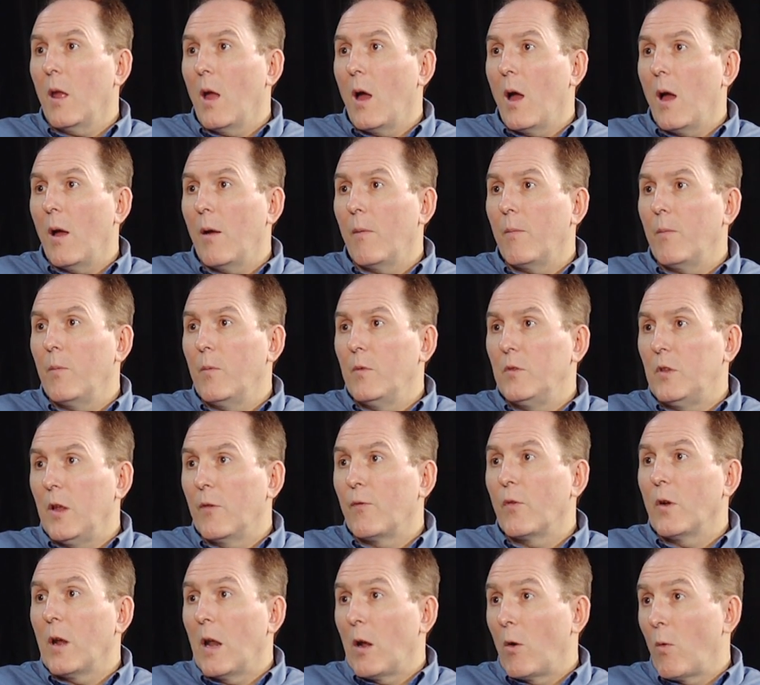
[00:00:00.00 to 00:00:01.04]
uh,
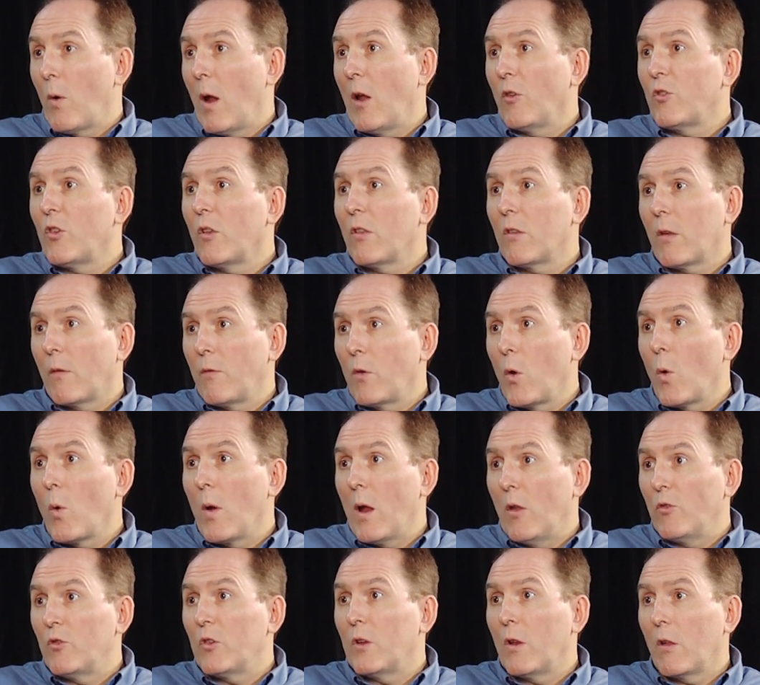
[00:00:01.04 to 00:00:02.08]
different iterations of your
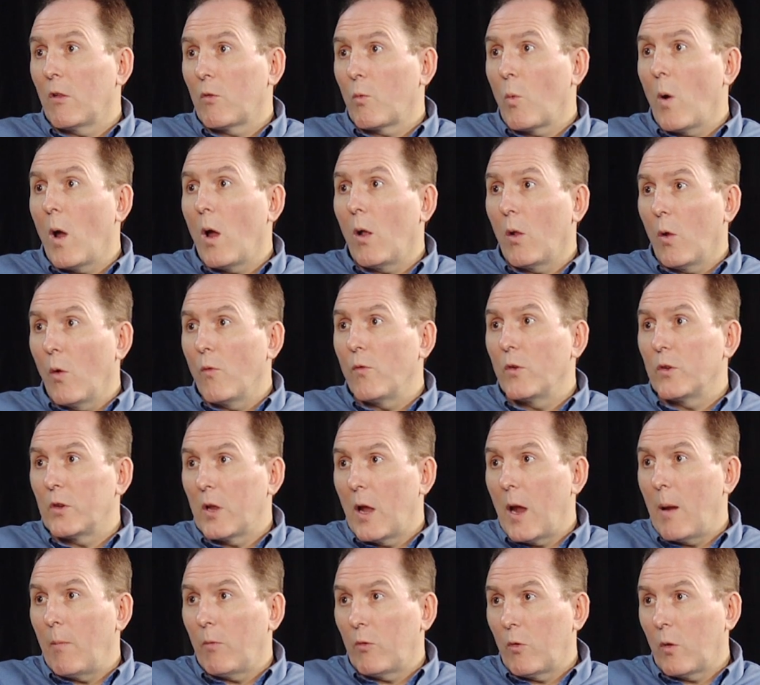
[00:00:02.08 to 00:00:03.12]
engine as well over time.